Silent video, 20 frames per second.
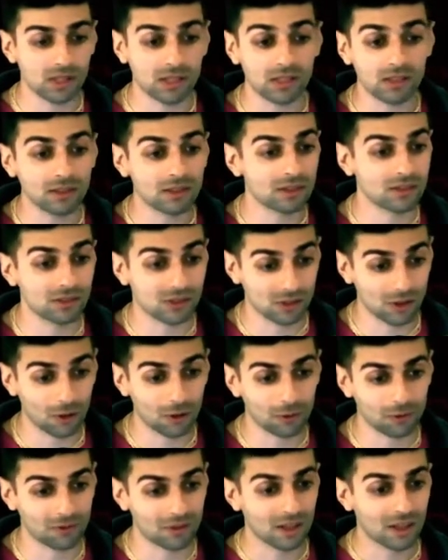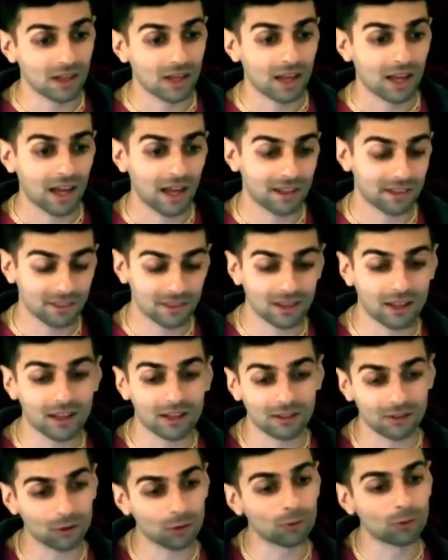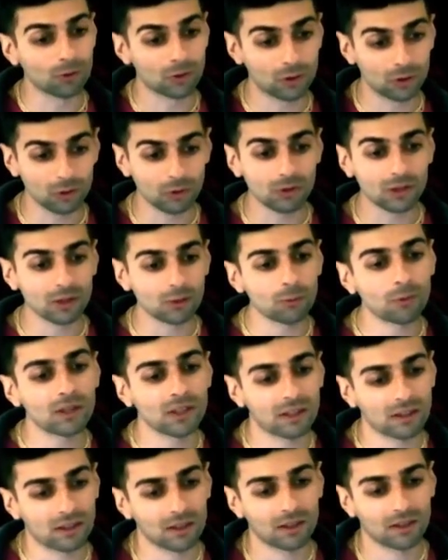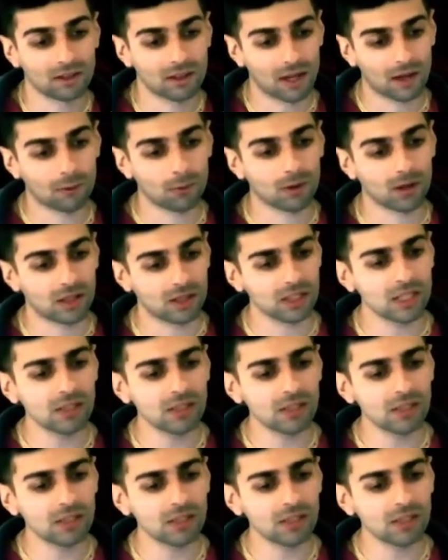in the zone, and then you will truly win that way.